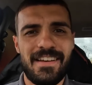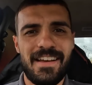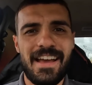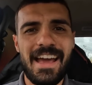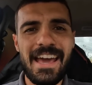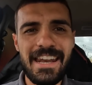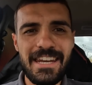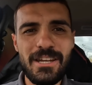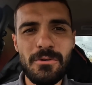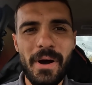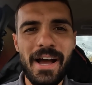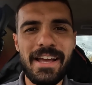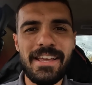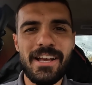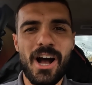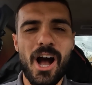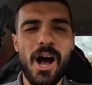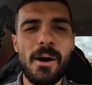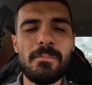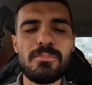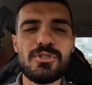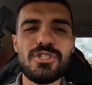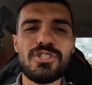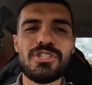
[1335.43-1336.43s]
Anyway,
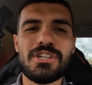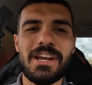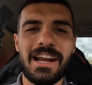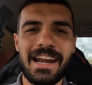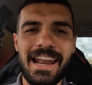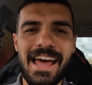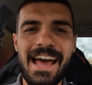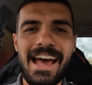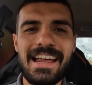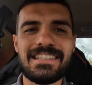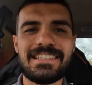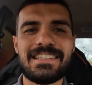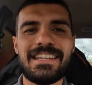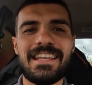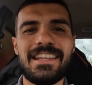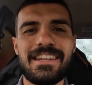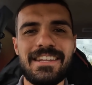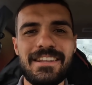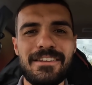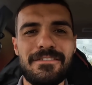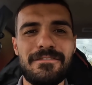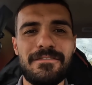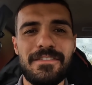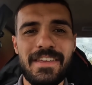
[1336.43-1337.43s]
I'm just glad that
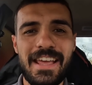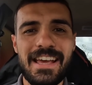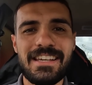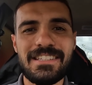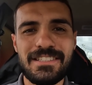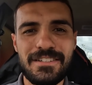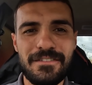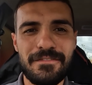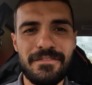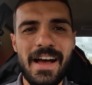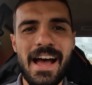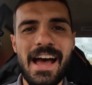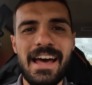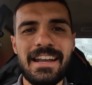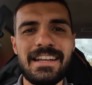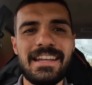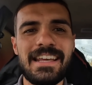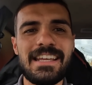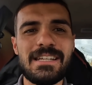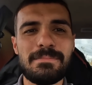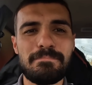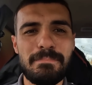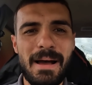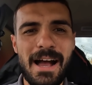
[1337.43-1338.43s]
the Fiesta van
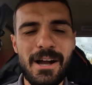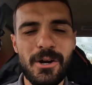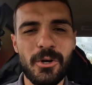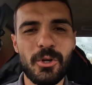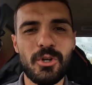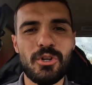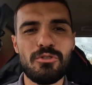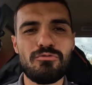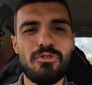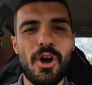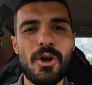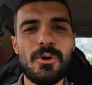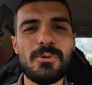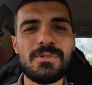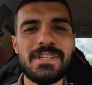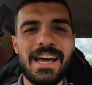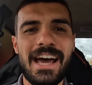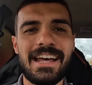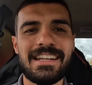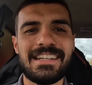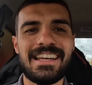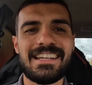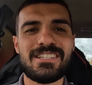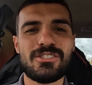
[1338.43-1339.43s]
is back on the road
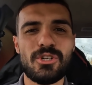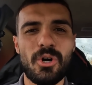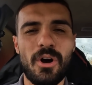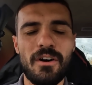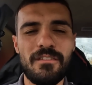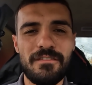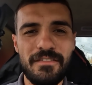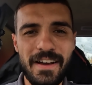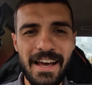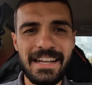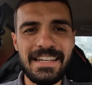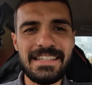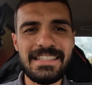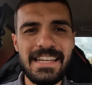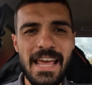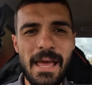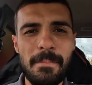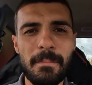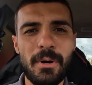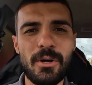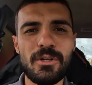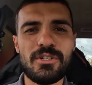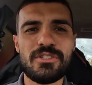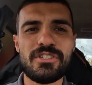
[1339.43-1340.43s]
and has got a valid
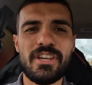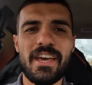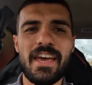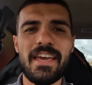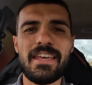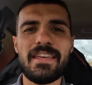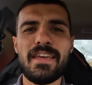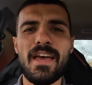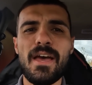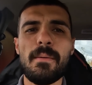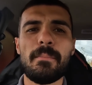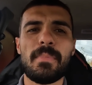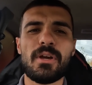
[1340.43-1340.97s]
MOT,